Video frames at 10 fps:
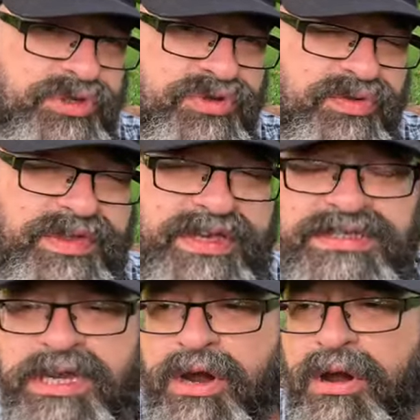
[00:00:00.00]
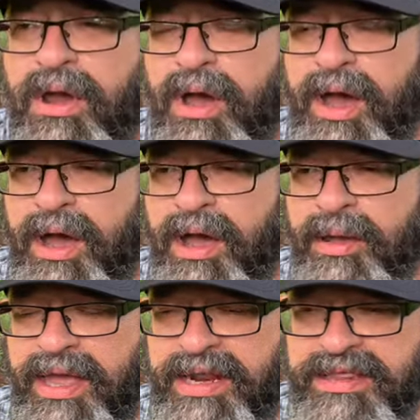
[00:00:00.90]
you do things here.
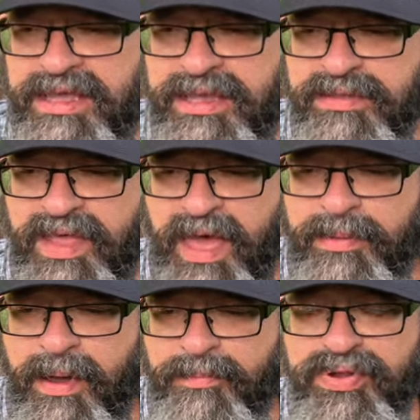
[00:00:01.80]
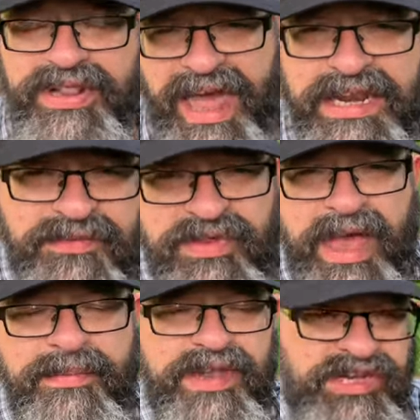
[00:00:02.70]
And I think that planning for
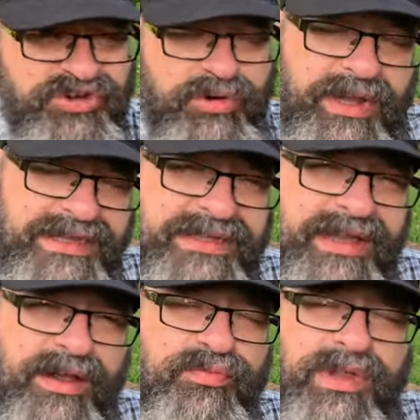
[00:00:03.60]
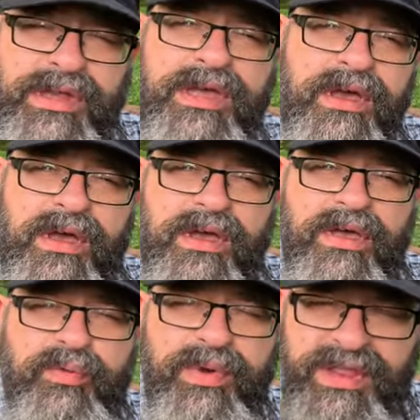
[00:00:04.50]
that and internalizing that, and really,
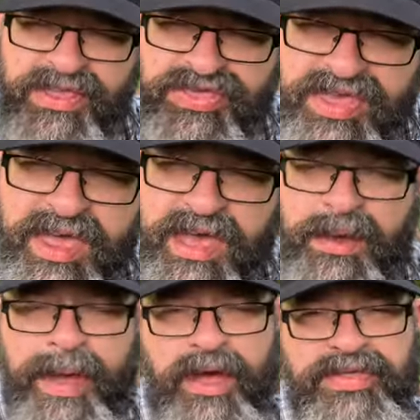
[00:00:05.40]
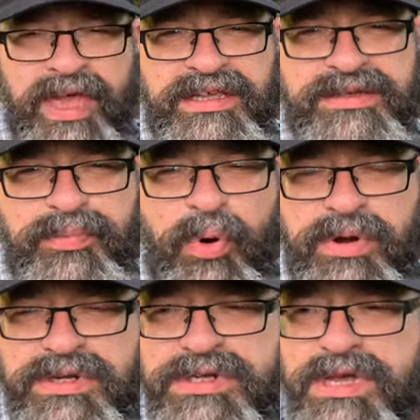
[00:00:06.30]
really thinking about that, is
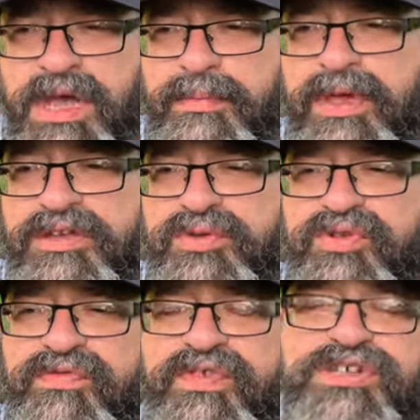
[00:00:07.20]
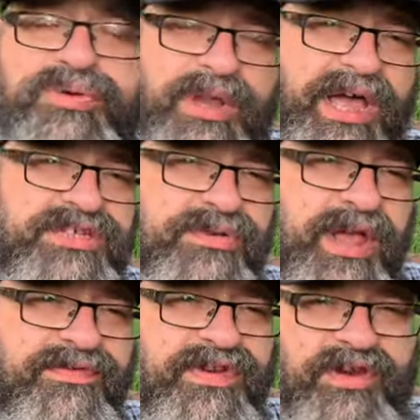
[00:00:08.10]
important, because when you visualize your
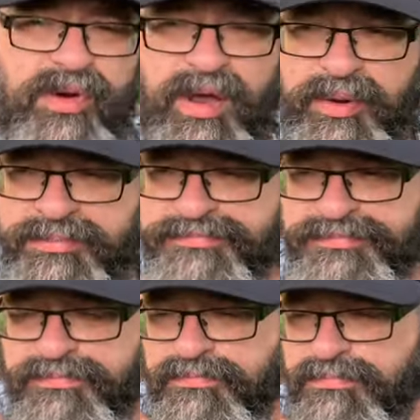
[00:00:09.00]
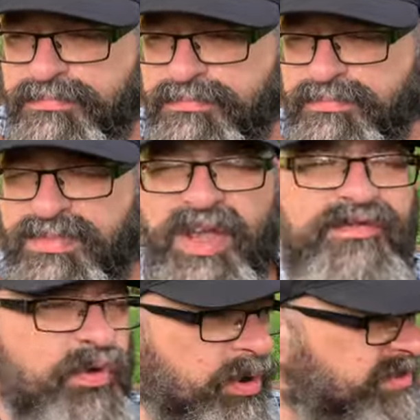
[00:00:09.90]
life in Nicaragua,
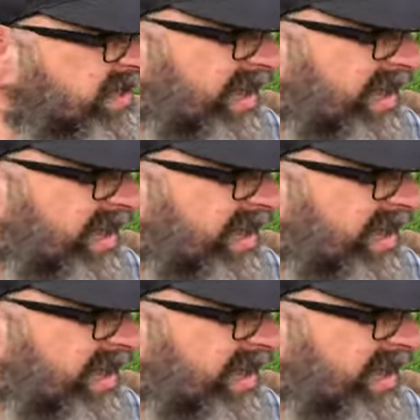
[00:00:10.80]
of course,